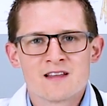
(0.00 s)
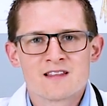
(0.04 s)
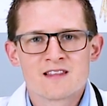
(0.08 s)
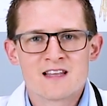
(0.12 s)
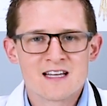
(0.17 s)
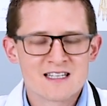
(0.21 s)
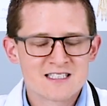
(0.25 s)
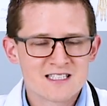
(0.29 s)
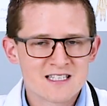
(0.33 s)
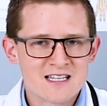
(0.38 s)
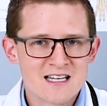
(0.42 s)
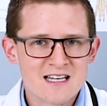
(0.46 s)

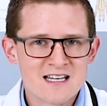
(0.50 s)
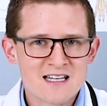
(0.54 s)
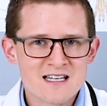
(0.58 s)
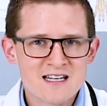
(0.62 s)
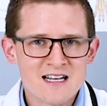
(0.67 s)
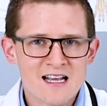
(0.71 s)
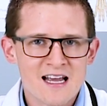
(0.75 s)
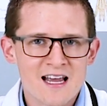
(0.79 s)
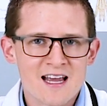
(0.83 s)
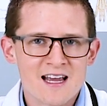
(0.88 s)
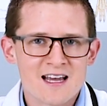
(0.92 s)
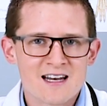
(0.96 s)
Thanks
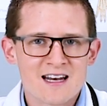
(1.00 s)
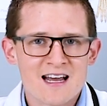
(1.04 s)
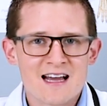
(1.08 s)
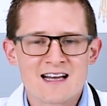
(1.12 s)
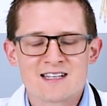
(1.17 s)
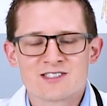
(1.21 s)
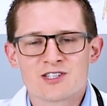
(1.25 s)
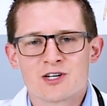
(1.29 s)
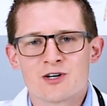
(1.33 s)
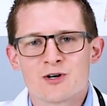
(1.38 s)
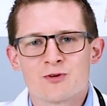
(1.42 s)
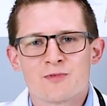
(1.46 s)
again, and
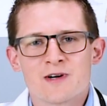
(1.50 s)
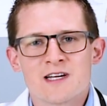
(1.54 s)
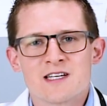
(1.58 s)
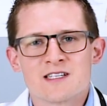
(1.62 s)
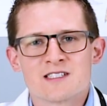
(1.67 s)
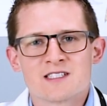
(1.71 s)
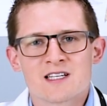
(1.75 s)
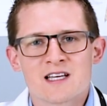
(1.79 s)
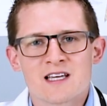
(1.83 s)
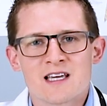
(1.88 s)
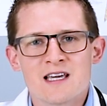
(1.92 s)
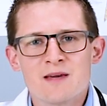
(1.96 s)
as
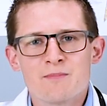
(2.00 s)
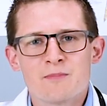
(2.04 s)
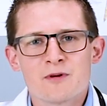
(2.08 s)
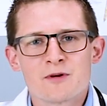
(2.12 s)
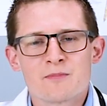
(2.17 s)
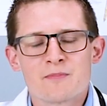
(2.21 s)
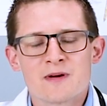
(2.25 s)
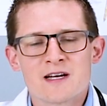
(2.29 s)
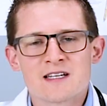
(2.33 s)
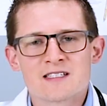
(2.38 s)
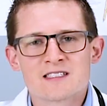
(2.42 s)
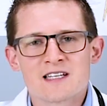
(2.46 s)
always, keep
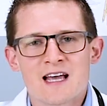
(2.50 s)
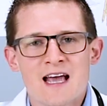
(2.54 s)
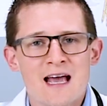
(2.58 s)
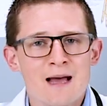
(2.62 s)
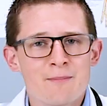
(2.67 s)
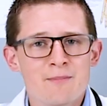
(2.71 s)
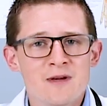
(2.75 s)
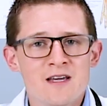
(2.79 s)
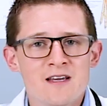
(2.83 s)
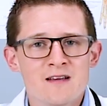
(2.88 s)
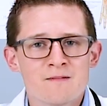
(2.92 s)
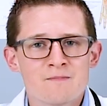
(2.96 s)
your pets
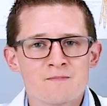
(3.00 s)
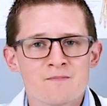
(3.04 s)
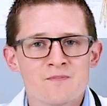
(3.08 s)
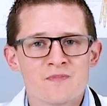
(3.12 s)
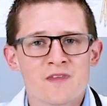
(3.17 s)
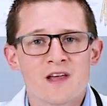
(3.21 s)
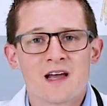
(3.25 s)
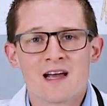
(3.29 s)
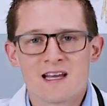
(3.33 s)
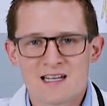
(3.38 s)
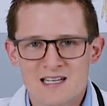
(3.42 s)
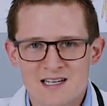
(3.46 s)
happy
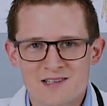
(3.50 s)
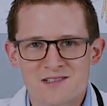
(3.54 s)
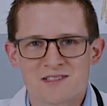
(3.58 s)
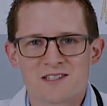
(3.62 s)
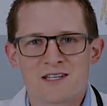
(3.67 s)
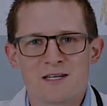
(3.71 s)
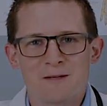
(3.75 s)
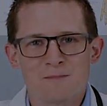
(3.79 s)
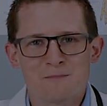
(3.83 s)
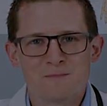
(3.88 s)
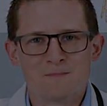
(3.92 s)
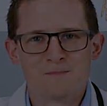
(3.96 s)
and
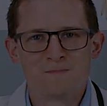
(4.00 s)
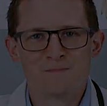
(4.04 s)
healthy.